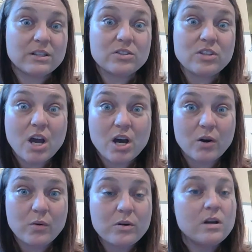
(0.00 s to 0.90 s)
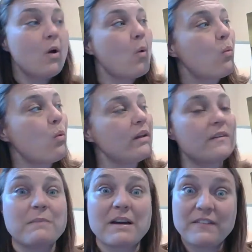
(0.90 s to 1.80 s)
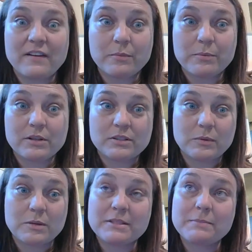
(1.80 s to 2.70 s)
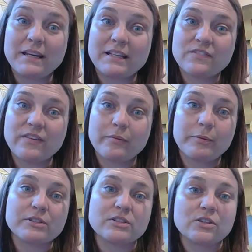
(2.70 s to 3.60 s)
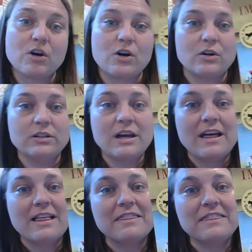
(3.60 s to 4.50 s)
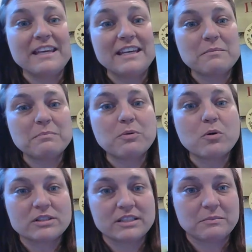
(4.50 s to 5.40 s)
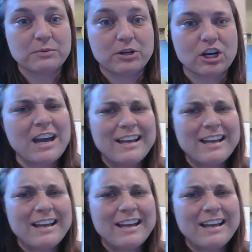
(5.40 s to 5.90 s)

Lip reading: So, one of my favorite books, one of Miss Bacon's favorite books, is called The Important Book.